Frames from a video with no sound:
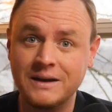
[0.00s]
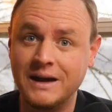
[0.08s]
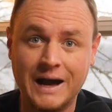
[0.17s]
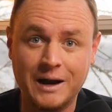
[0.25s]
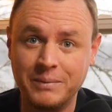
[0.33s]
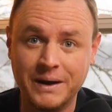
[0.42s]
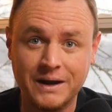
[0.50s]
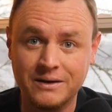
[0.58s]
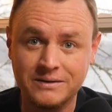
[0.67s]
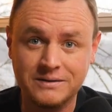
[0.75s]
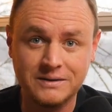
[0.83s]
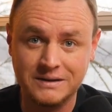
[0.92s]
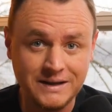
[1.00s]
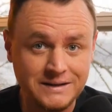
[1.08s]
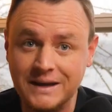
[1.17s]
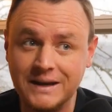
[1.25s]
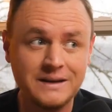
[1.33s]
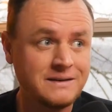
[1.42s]
outbound
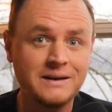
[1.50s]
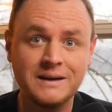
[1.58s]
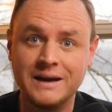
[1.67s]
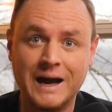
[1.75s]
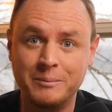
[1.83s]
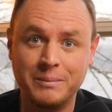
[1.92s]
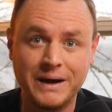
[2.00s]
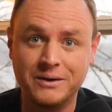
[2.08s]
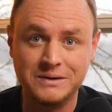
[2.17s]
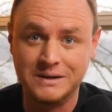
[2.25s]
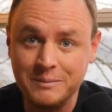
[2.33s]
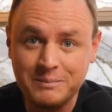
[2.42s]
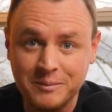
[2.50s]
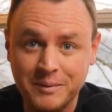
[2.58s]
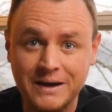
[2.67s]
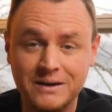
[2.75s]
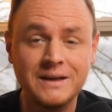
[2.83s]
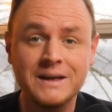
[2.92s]
LinkedIn, outbound lump
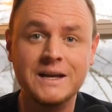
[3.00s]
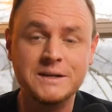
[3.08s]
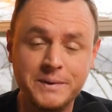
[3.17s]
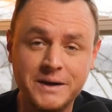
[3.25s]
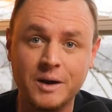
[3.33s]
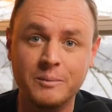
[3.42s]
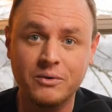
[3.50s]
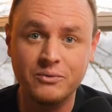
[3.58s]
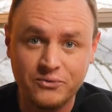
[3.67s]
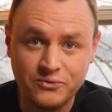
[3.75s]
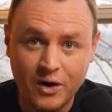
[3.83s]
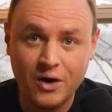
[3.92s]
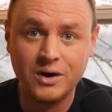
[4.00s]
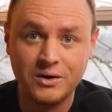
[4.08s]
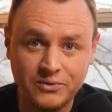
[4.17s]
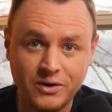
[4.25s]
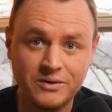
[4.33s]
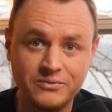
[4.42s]
email. It's become far,
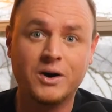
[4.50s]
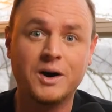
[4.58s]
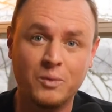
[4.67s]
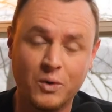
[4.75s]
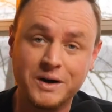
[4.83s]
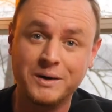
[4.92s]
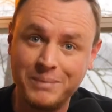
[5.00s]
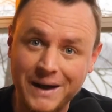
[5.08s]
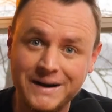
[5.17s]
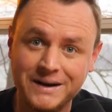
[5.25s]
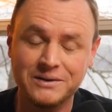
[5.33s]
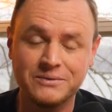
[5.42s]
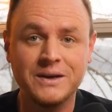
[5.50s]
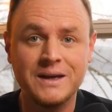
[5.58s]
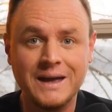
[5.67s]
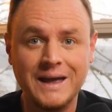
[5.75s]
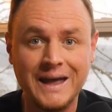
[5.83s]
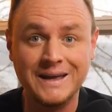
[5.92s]
far, far more competitive
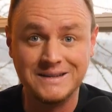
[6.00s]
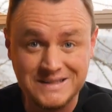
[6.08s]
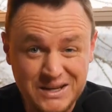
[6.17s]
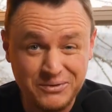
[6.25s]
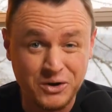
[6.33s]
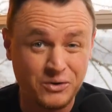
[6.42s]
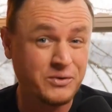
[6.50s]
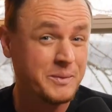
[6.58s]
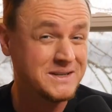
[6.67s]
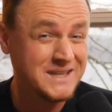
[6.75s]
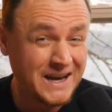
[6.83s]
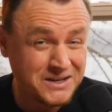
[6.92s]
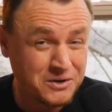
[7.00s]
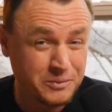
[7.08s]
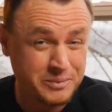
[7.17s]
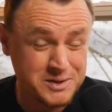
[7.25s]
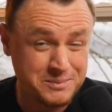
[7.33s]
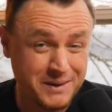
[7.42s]
and difficult from a technical
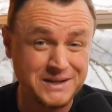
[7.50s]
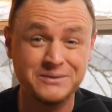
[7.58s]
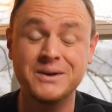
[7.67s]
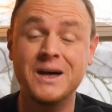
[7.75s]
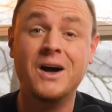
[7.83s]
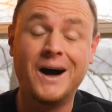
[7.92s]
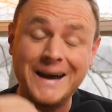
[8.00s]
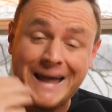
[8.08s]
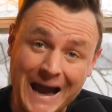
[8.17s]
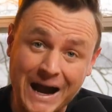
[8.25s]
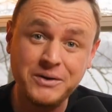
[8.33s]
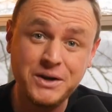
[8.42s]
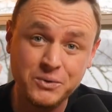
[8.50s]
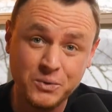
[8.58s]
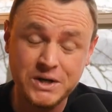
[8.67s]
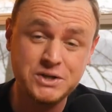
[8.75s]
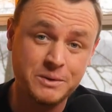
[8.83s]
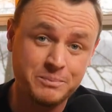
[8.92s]
perspective on how do you
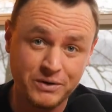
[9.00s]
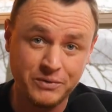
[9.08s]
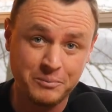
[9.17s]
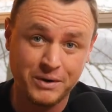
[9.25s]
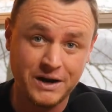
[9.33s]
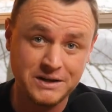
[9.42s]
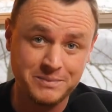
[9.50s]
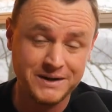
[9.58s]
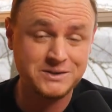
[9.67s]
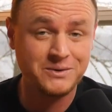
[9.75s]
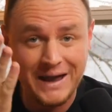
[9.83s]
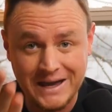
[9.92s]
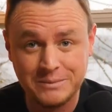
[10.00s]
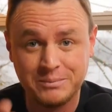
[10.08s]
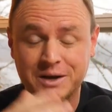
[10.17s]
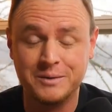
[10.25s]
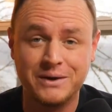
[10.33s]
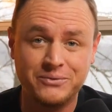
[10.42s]
reach your perfect prospect. So I had to bring
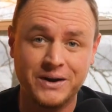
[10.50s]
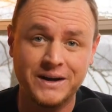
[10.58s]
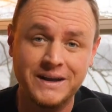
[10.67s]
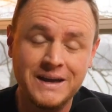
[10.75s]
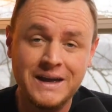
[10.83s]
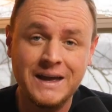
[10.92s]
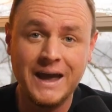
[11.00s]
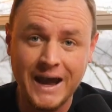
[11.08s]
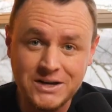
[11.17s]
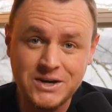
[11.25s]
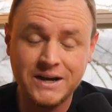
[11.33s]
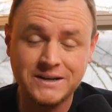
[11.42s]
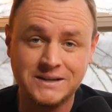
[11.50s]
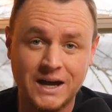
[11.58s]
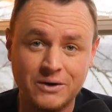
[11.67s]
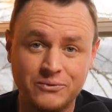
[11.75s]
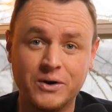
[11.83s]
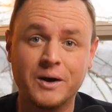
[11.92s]
in my friend AJ Casada
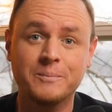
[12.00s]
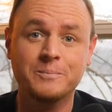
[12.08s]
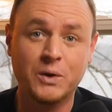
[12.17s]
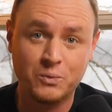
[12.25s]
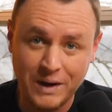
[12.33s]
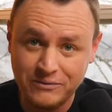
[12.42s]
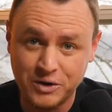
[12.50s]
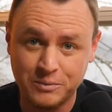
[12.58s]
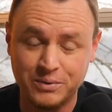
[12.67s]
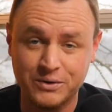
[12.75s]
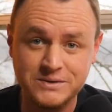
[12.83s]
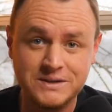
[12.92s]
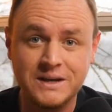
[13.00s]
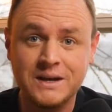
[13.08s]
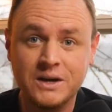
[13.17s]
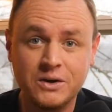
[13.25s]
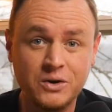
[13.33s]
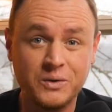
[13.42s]
from Revenue Boost,
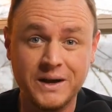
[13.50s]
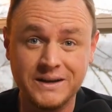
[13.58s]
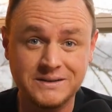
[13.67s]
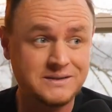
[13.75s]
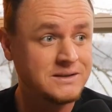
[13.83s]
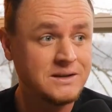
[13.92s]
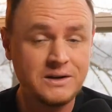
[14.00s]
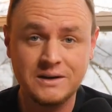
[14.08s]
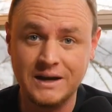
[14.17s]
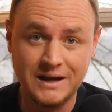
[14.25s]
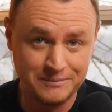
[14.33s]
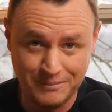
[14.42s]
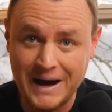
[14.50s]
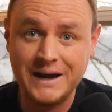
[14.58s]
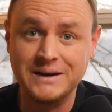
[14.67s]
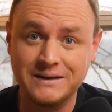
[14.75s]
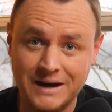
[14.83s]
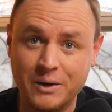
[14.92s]
who is, in my
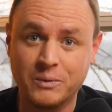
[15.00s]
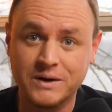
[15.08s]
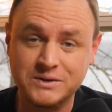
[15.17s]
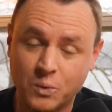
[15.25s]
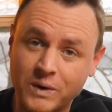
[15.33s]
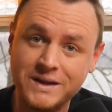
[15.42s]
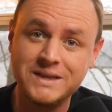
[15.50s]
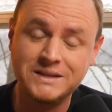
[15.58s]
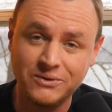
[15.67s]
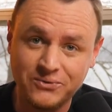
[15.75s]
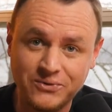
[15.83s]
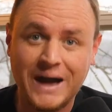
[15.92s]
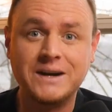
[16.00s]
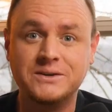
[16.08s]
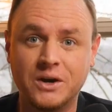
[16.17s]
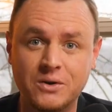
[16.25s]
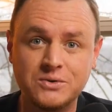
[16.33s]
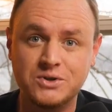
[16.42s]
networks, one of the de
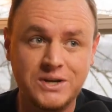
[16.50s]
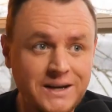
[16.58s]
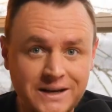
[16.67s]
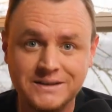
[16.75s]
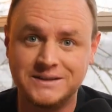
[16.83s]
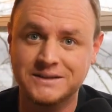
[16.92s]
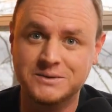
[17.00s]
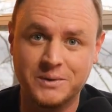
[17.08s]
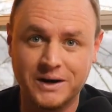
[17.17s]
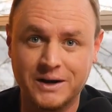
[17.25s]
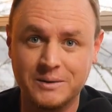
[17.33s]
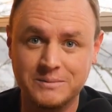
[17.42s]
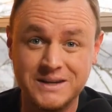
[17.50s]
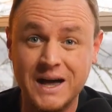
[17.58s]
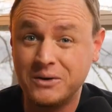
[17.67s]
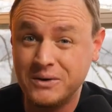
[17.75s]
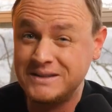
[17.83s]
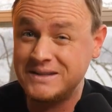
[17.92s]
facto geniuses when it comes not
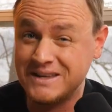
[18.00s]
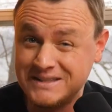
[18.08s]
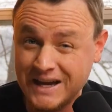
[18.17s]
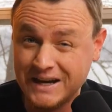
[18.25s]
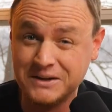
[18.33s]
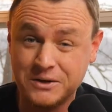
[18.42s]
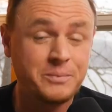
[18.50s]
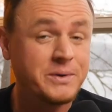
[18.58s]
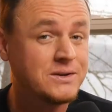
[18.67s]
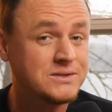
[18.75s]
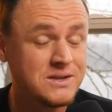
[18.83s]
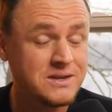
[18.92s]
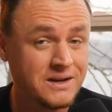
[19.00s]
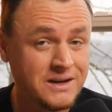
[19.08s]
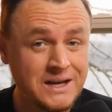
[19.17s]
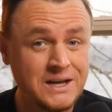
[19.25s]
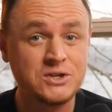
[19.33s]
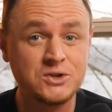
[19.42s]
only to the technical, but also the
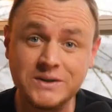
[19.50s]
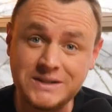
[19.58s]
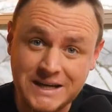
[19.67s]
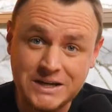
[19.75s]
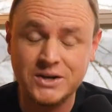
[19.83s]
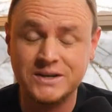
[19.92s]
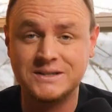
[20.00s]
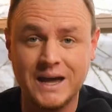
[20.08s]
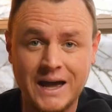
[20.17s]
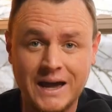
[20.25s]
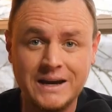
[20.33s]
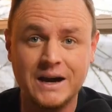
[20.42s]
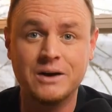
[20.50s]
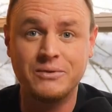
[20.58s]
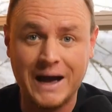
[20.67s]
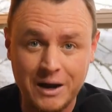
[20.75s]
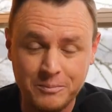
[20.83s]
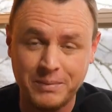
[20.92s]
strategic side of
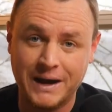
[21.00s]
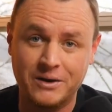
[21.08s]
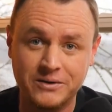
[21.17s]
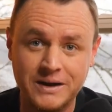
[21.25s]
outbound.